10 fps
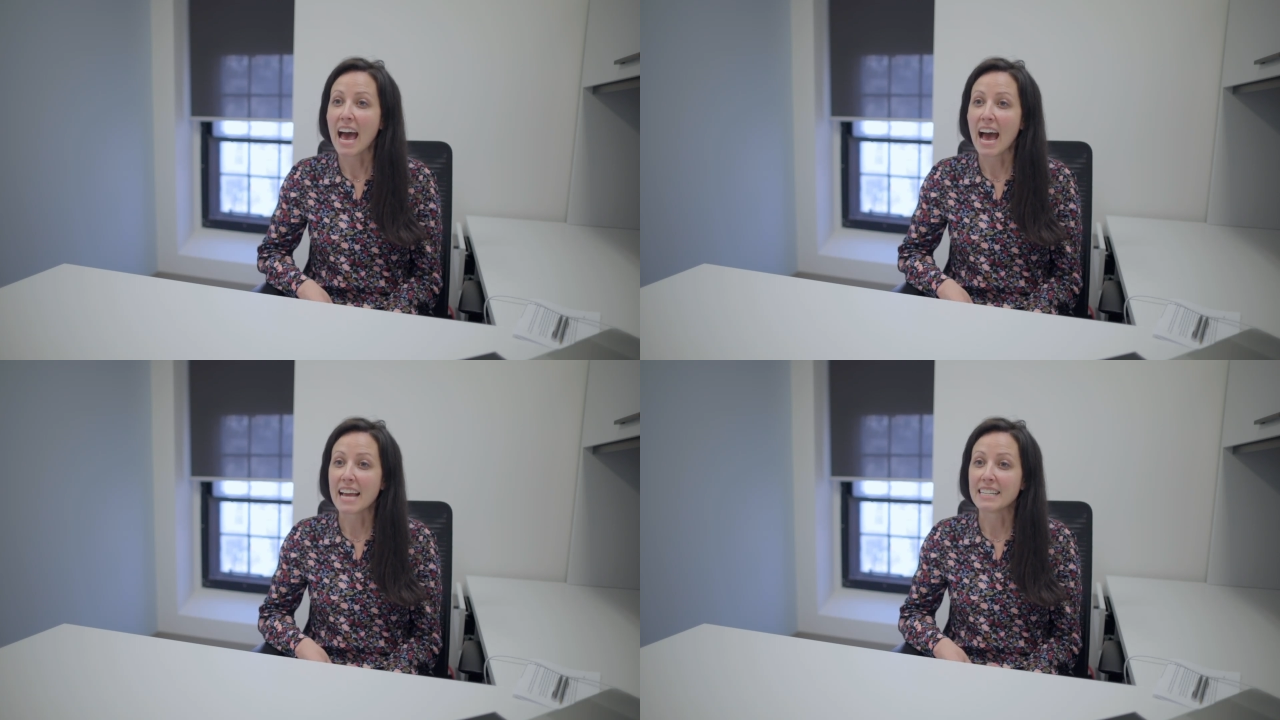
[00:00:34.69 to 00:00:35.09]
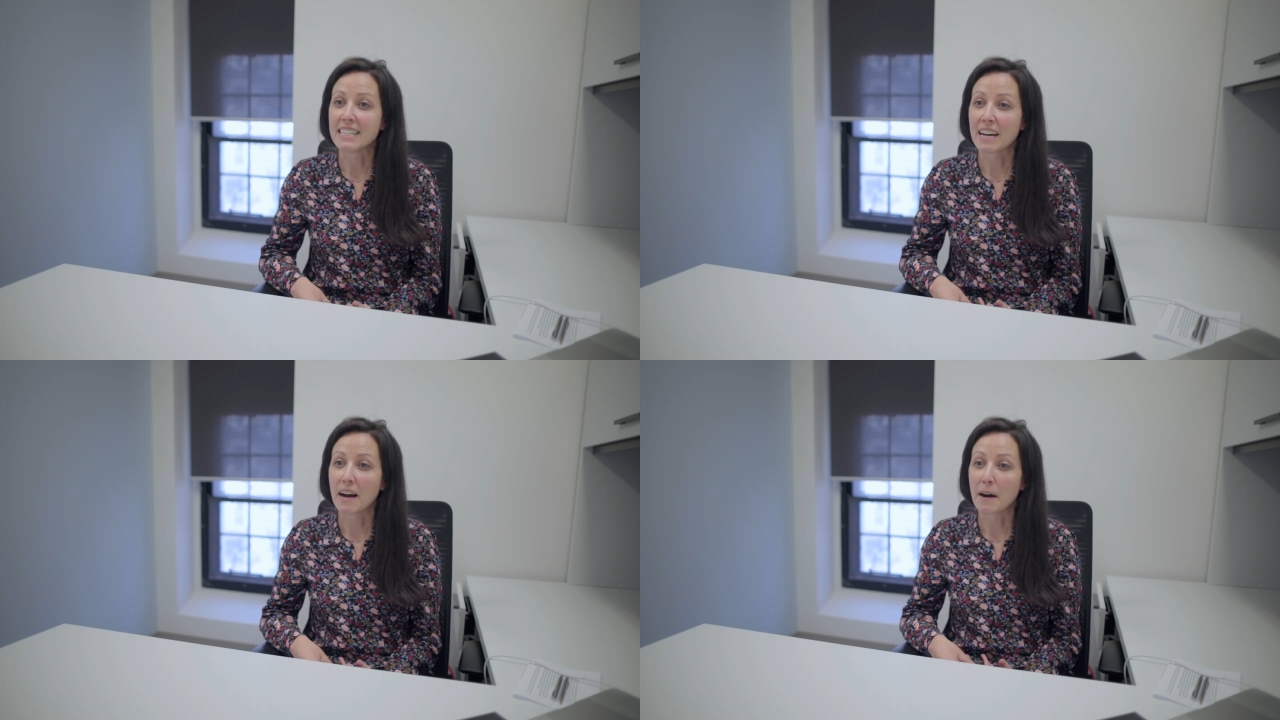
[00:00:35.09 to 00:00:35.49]
and
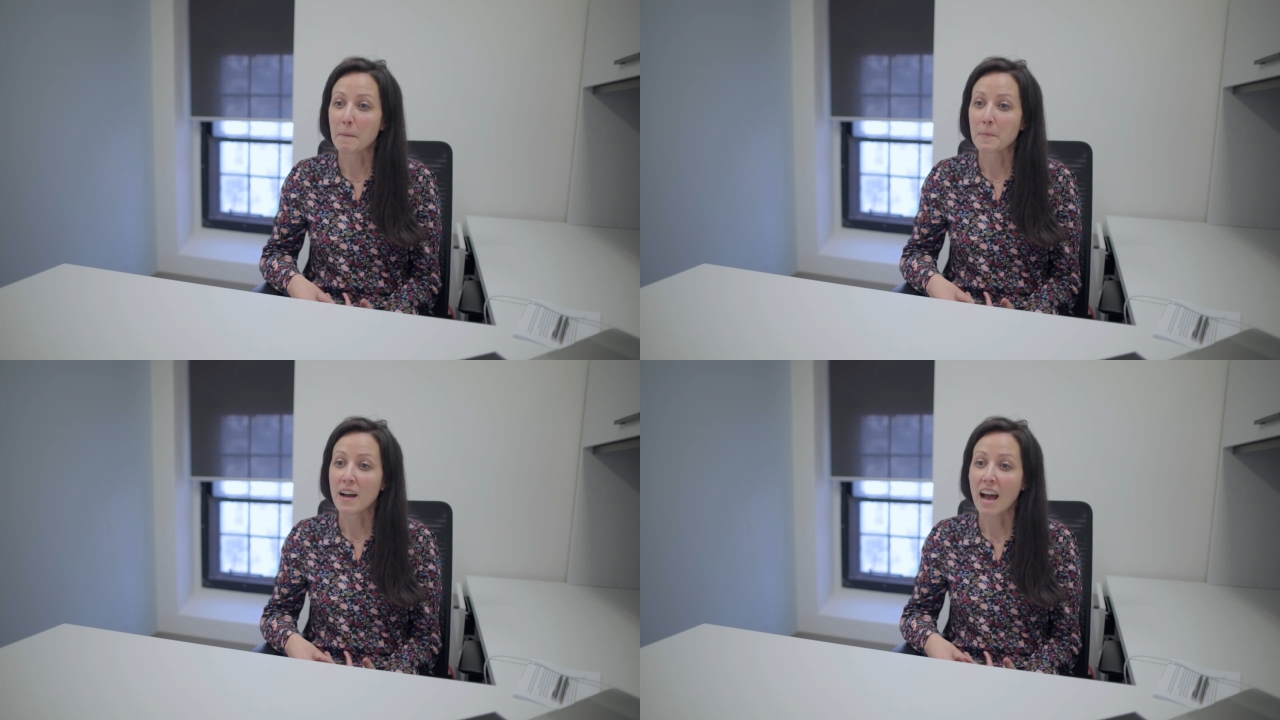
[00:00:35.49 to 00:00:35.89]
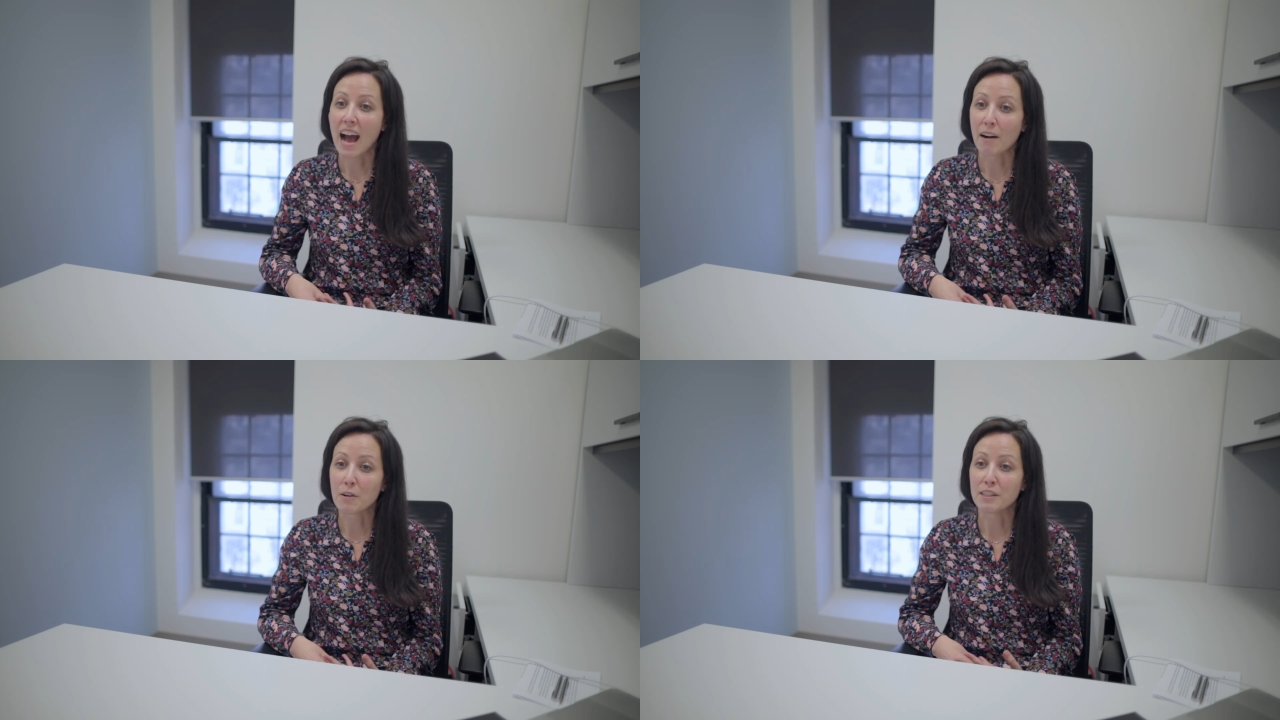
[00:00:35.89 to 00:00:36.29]

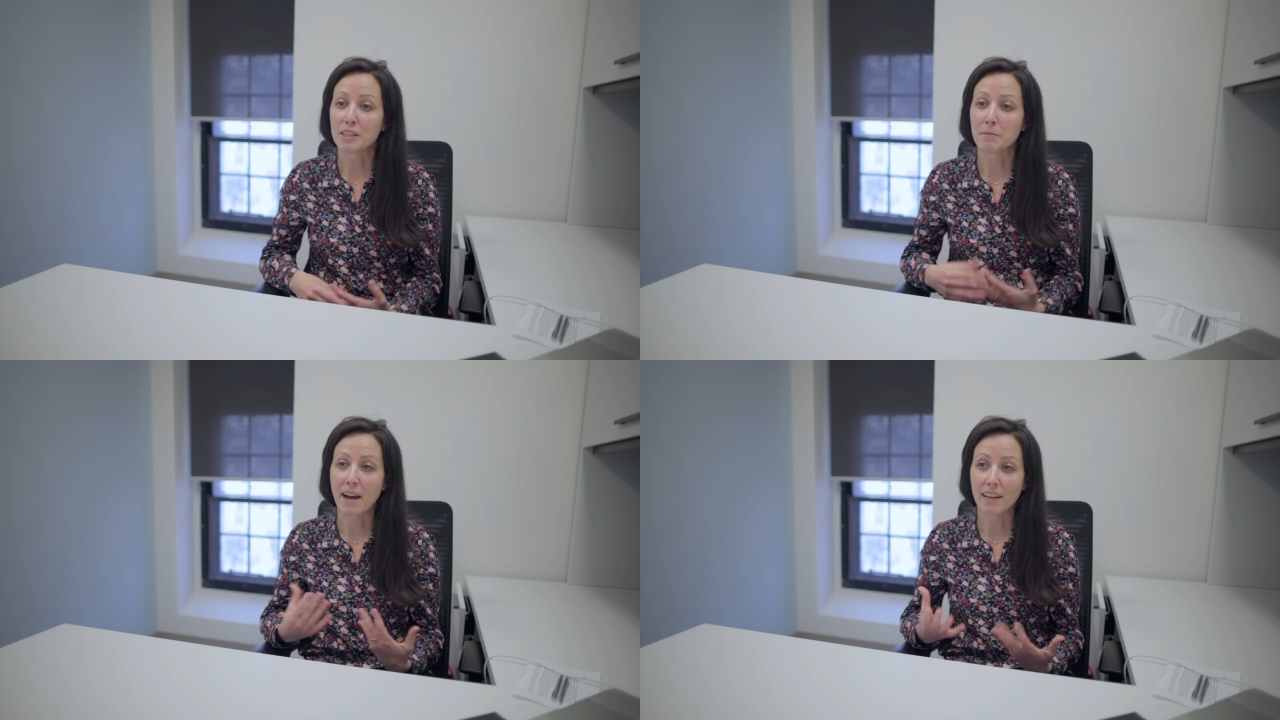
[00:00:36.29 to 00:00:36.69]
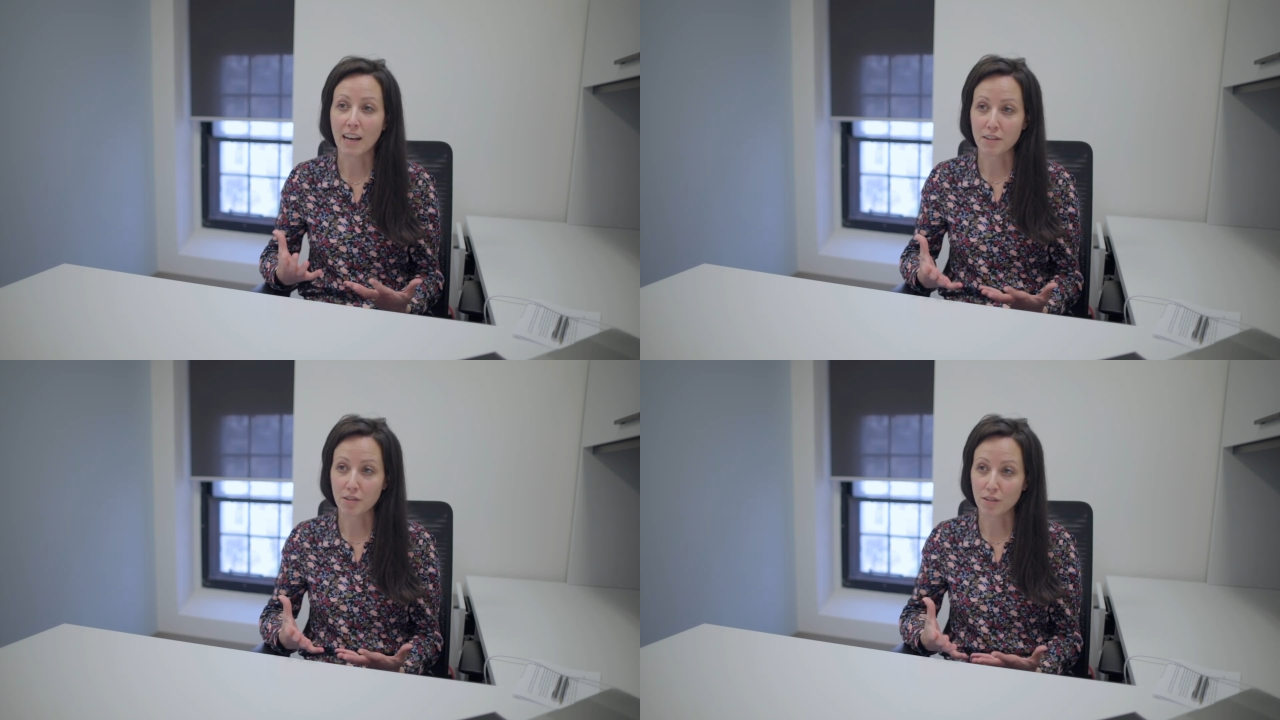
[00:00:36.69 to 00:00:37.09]
how these
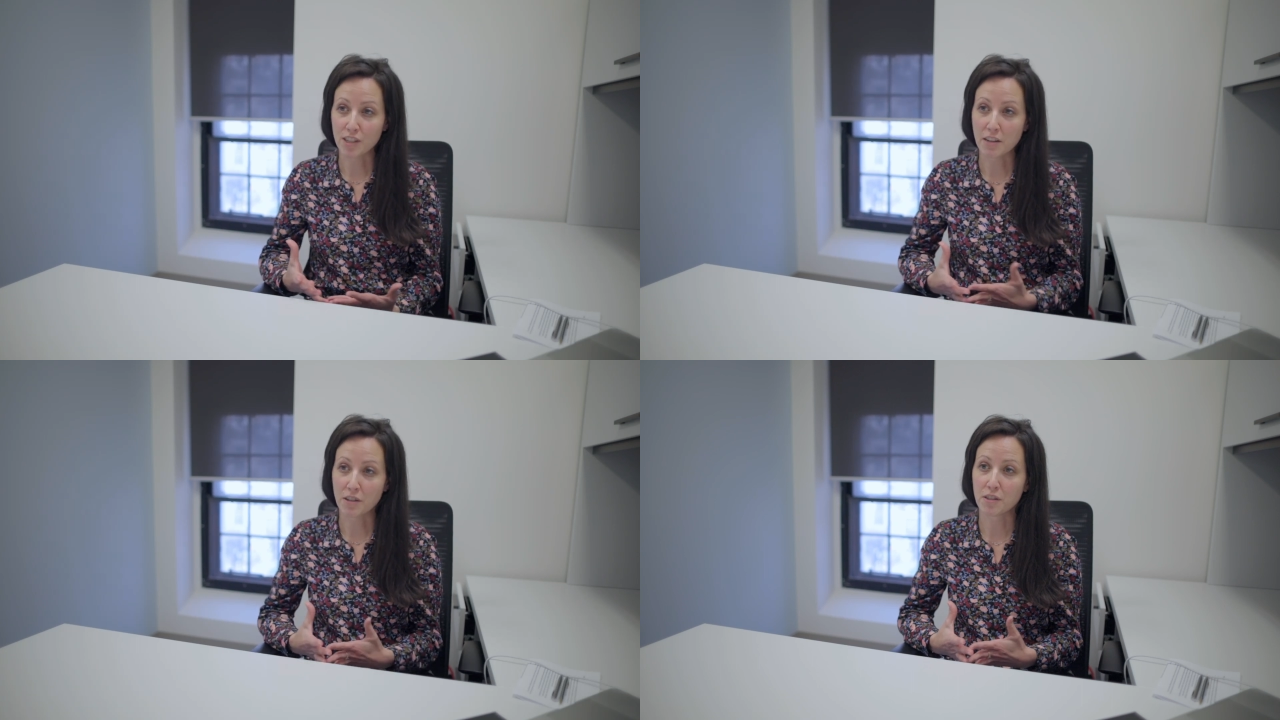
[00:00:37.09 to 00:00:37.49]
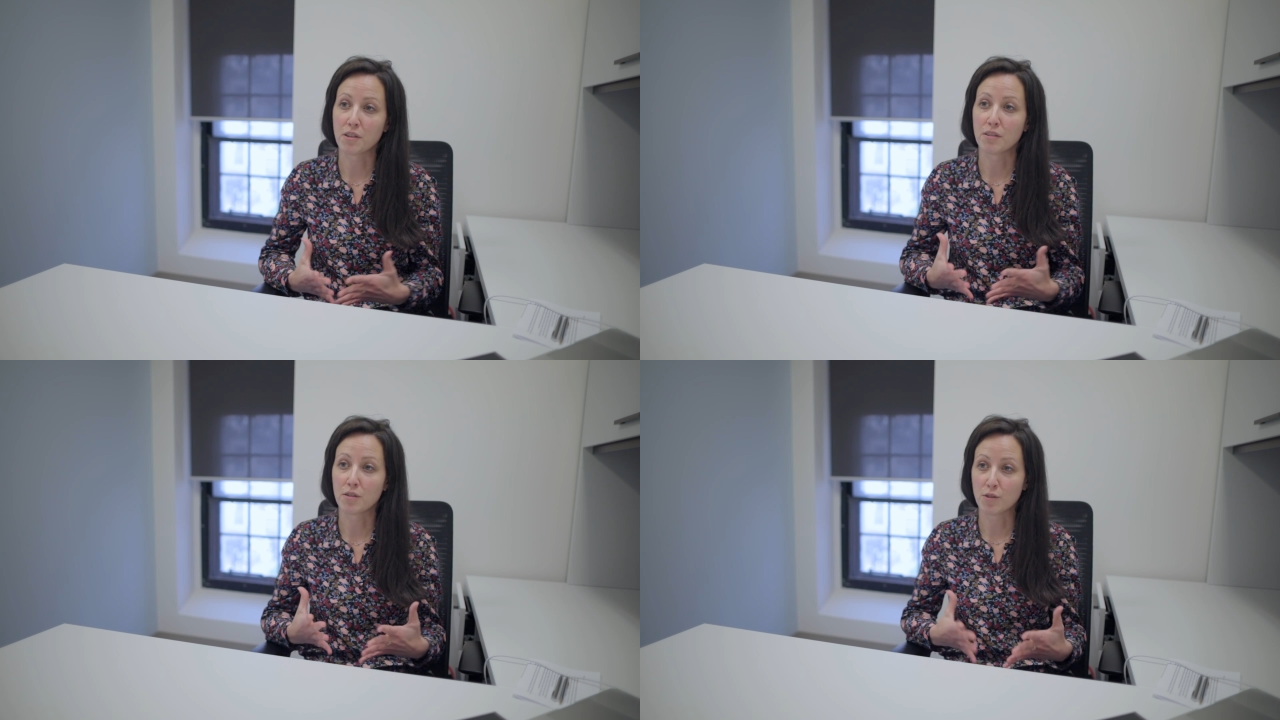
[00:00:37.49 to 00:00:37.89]
biological changes
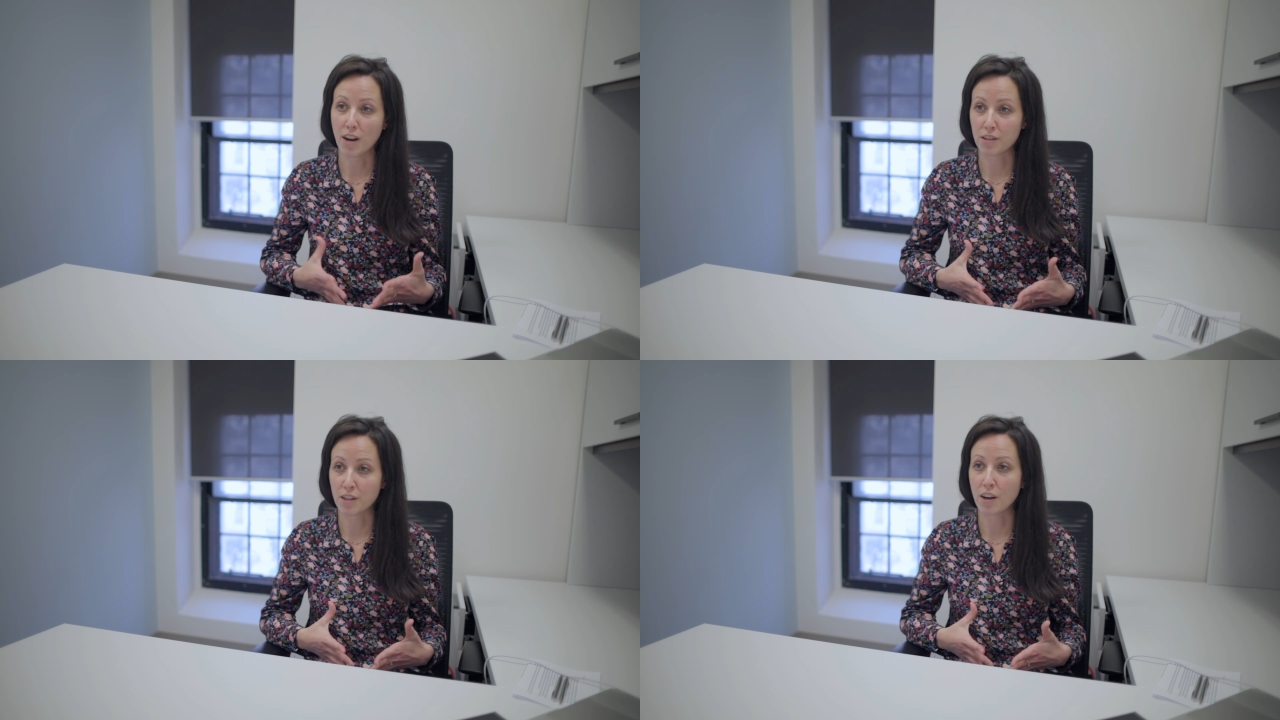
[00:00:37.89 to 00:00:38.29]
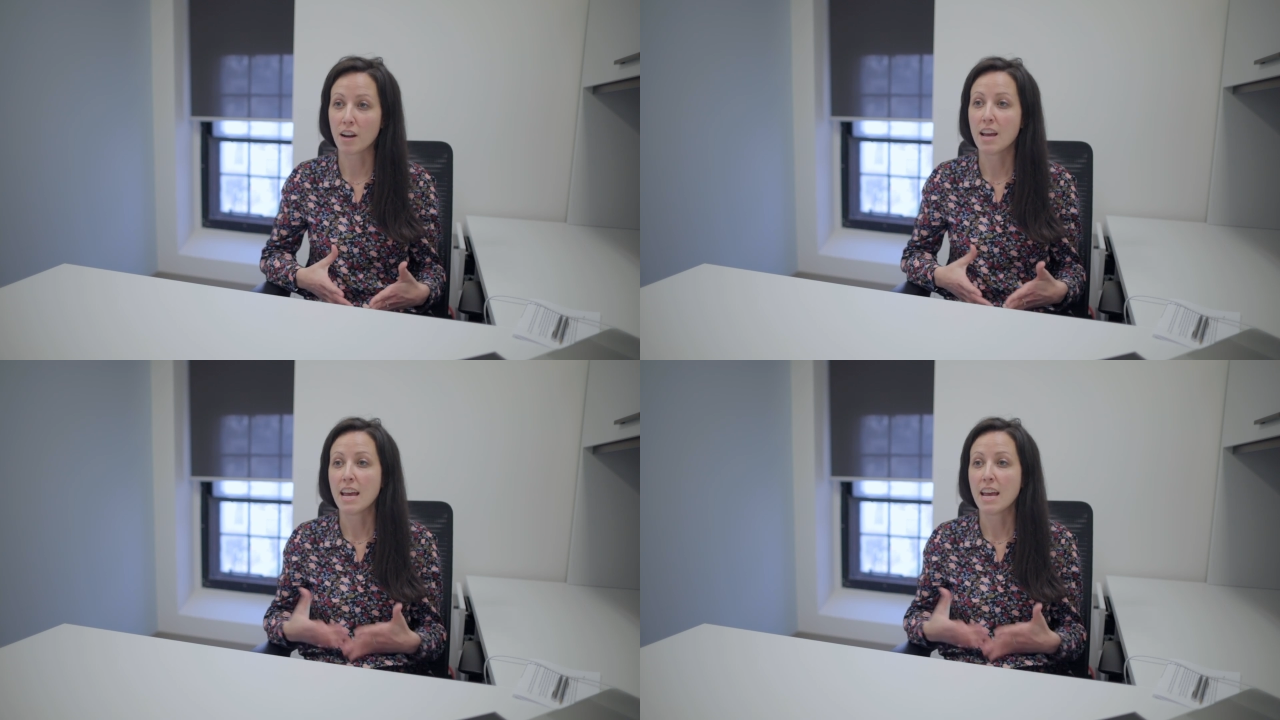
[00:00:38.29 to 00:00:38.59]
to the structure